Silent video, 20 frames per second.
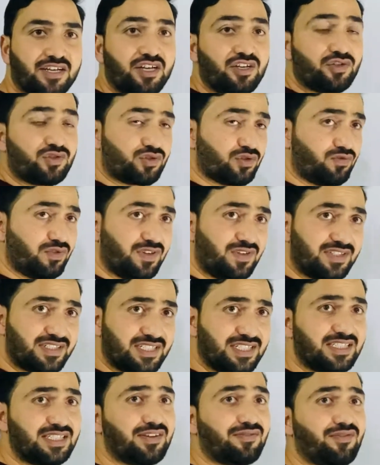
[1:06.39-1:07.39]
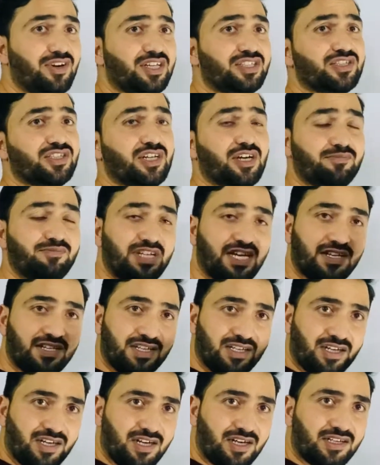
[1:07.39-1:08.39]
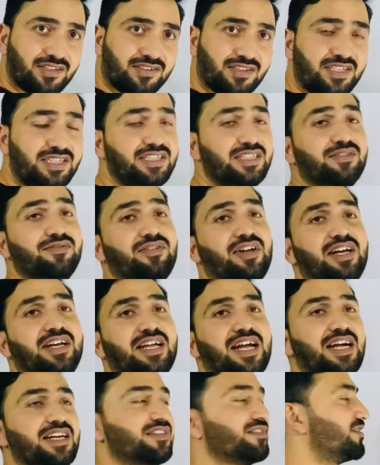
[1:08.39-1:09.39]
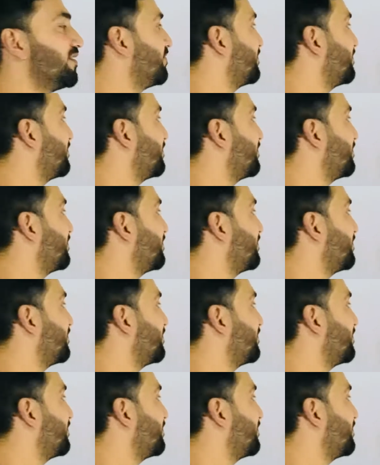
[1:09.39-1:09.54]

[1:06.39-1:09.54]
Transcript: So we'll see the function of the three different kinds of